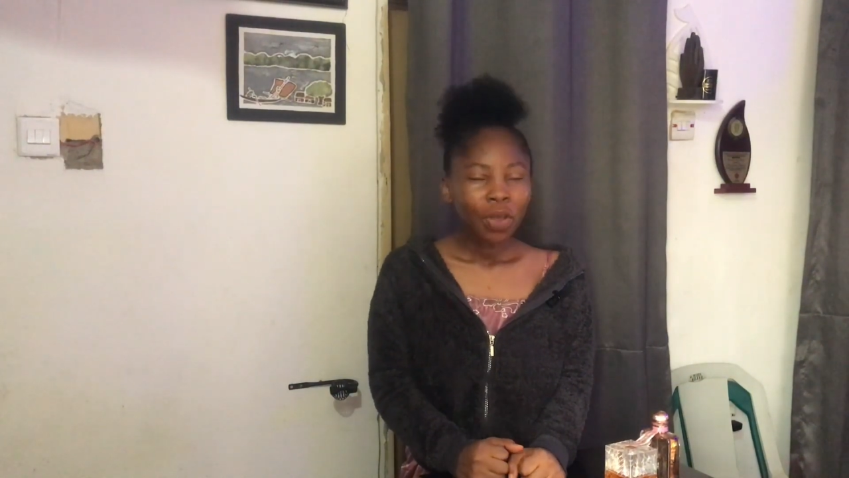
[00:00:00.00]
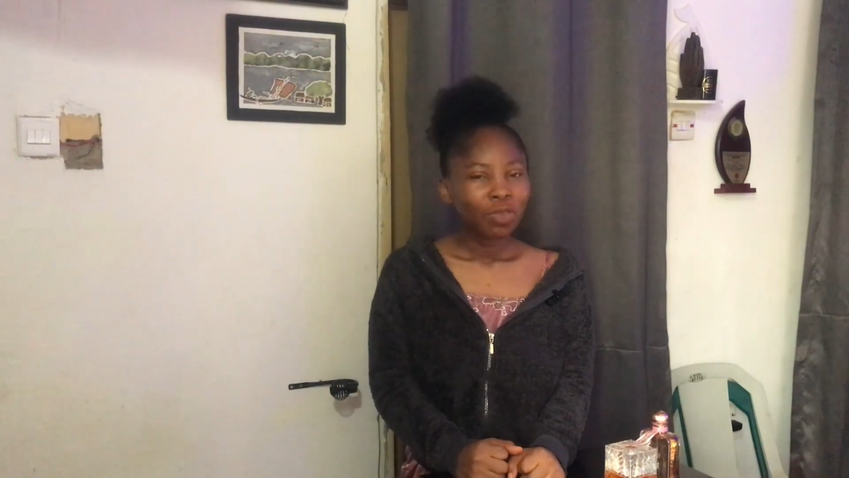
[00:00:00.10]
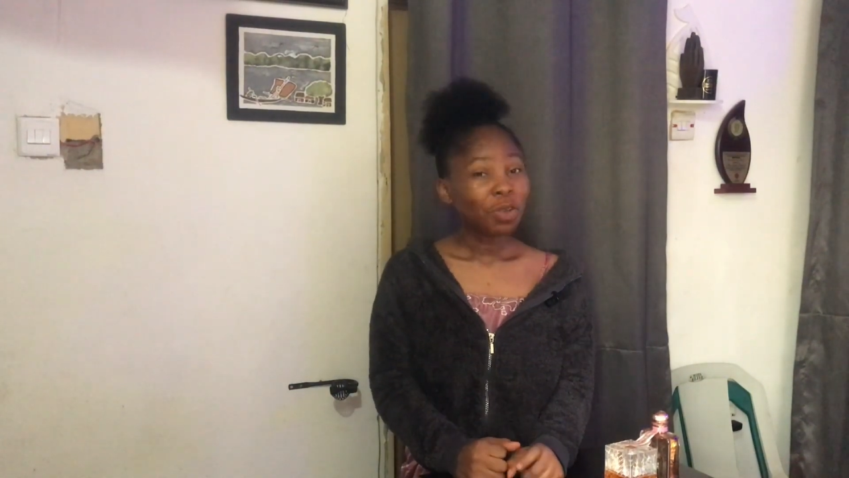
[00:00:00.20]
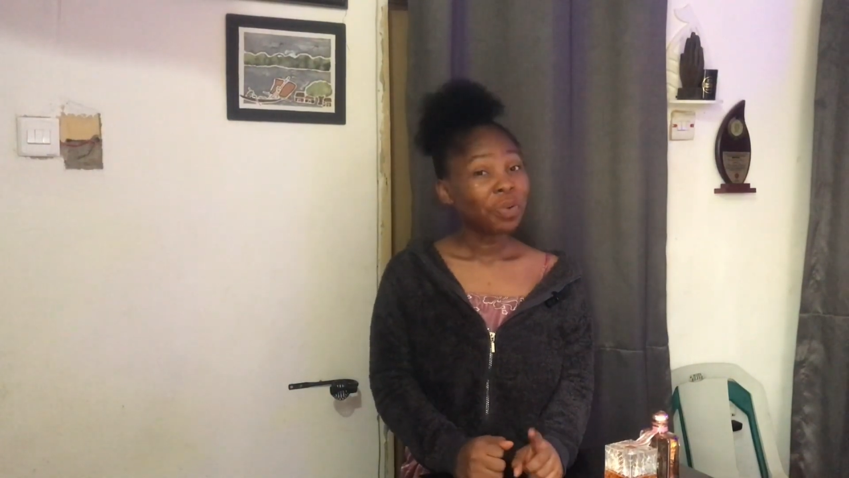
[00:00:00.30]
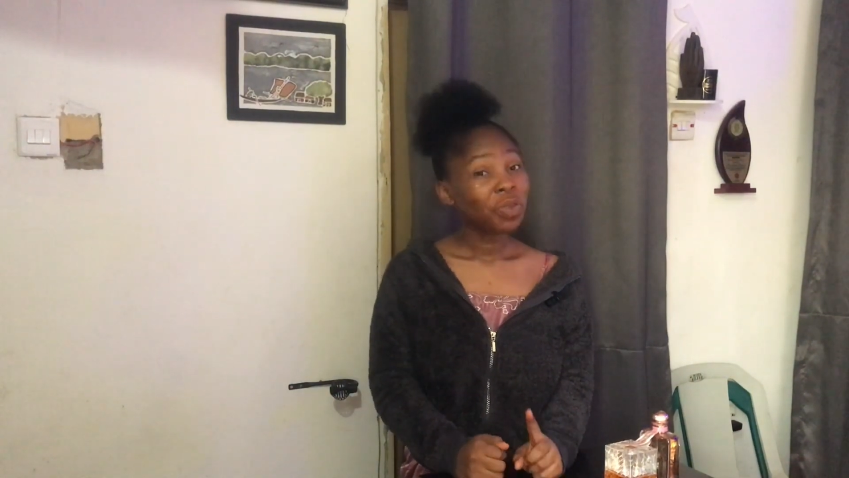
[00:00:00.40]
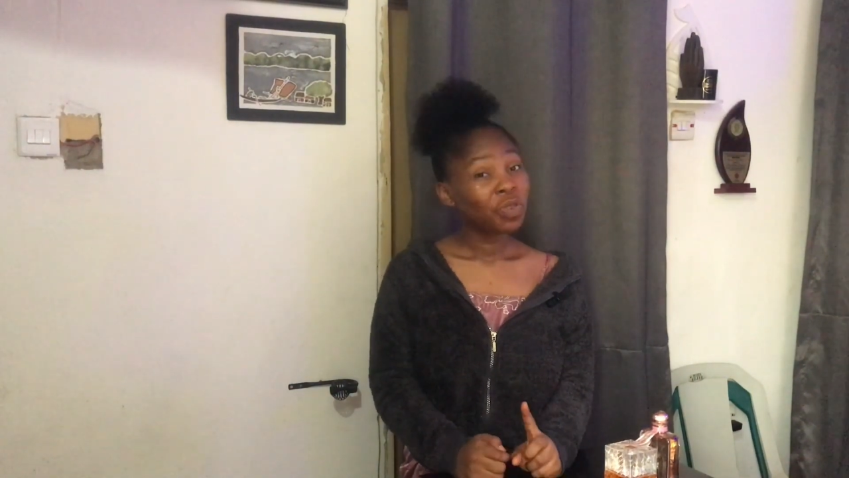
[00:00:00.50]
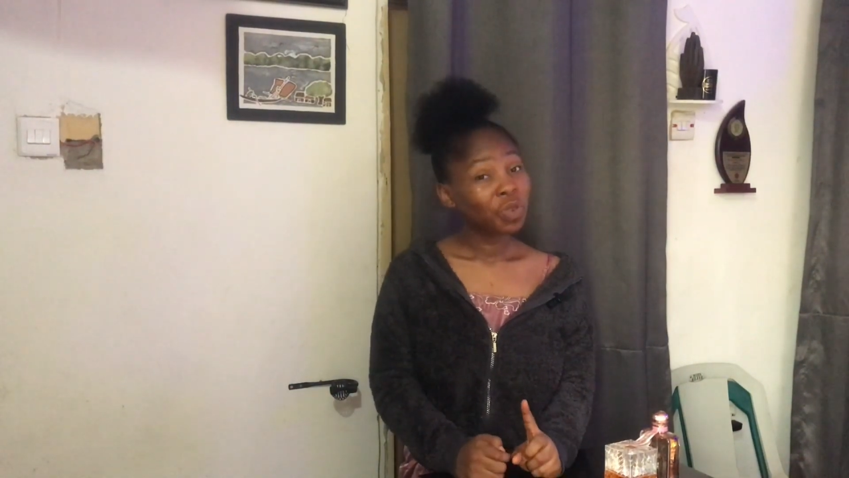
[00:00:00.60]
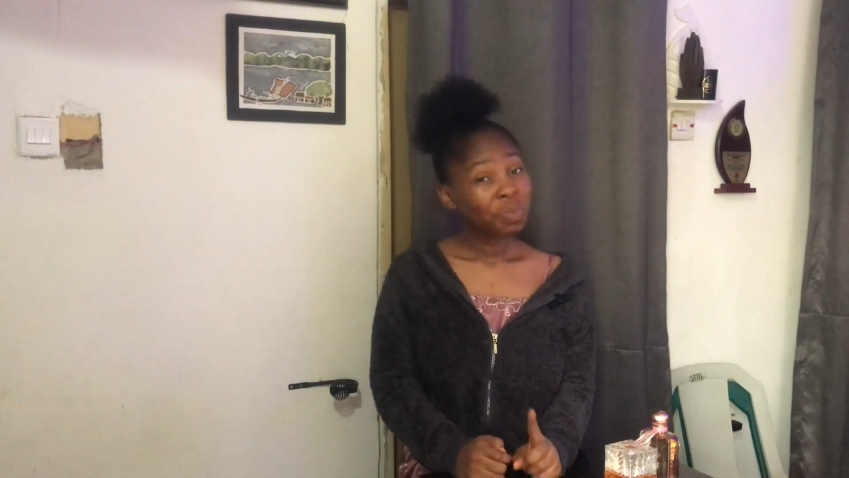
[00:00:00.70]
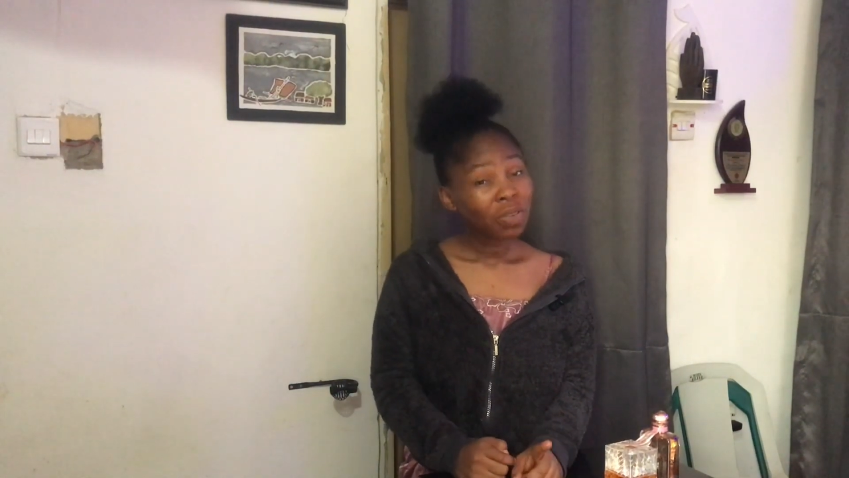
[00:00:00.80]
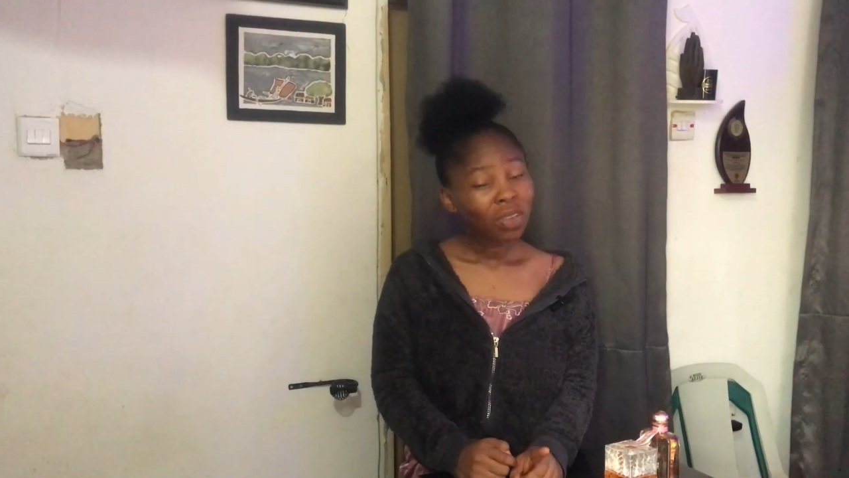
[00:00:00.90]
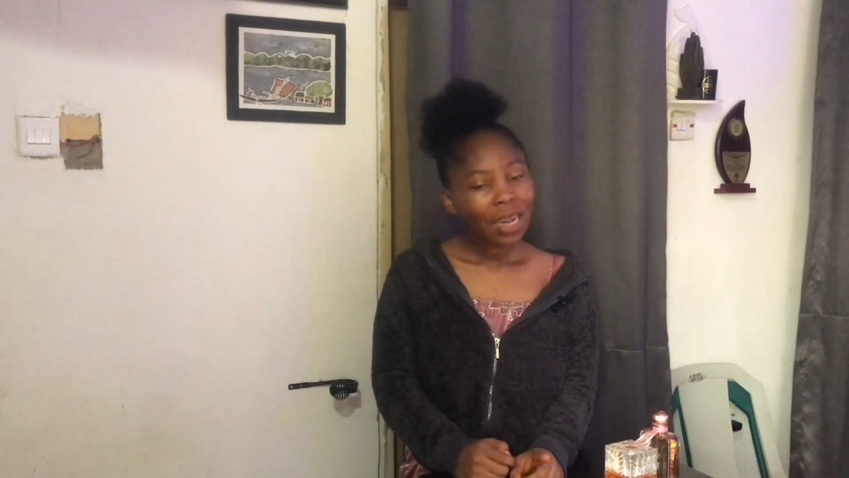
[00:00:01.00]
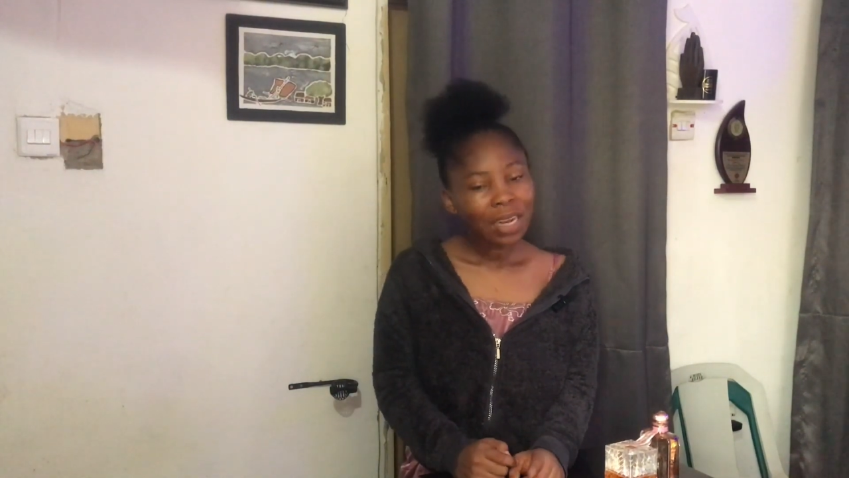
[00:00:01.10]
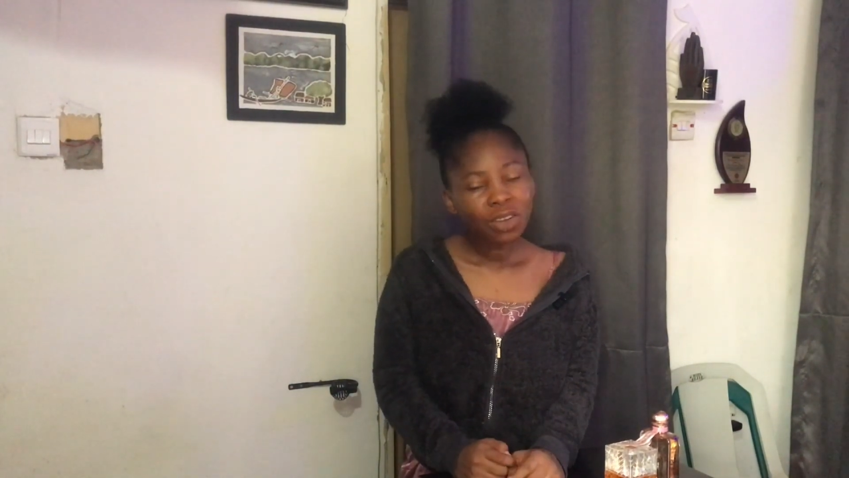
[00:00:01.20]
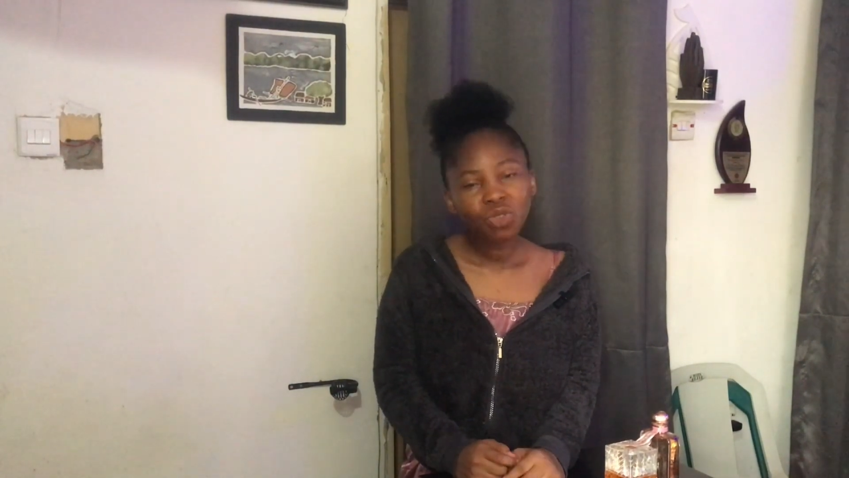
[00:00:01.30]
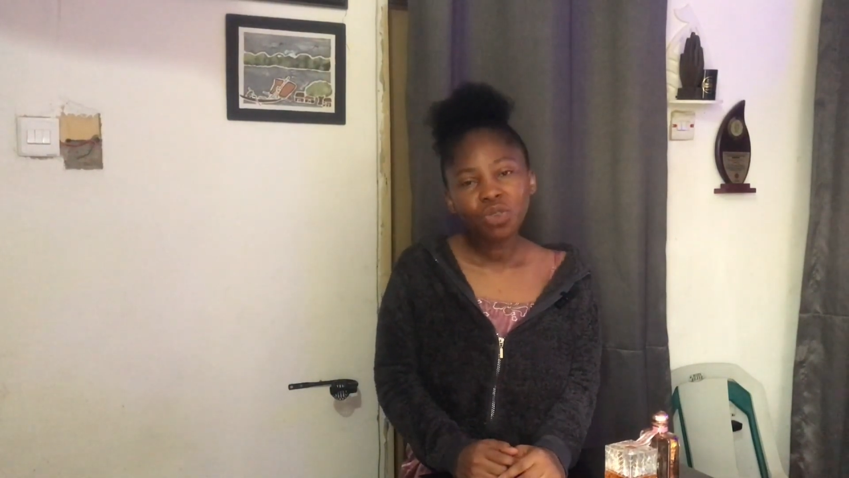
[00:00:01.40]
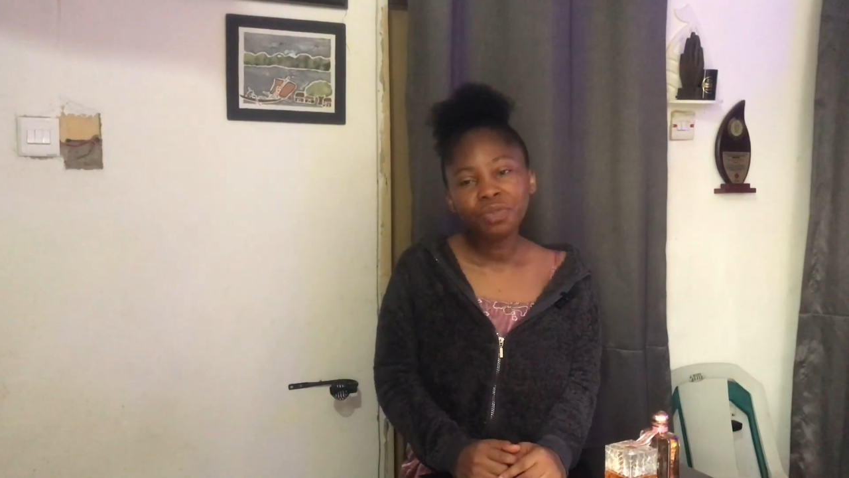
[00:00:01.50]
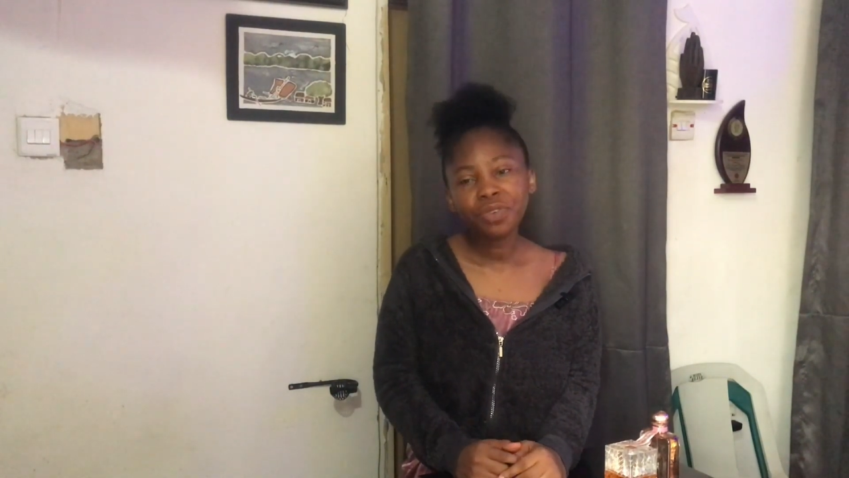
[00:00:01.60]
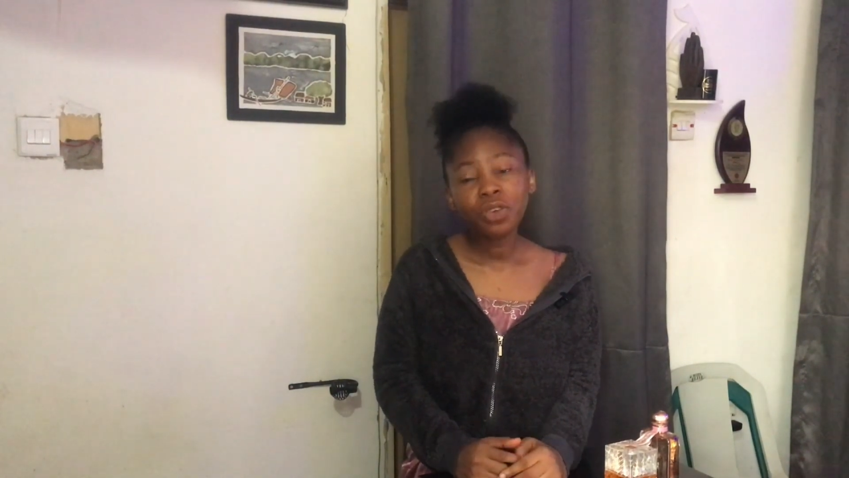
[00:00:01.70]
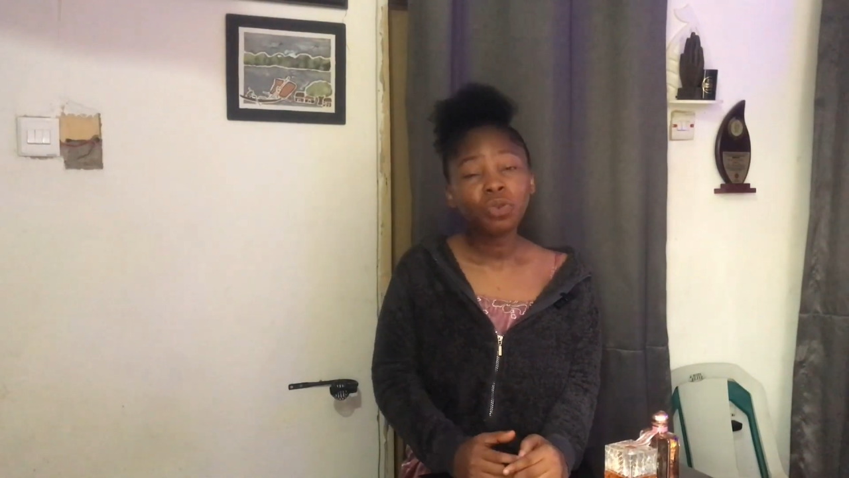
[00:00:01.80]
So, but with muscular dystrophy,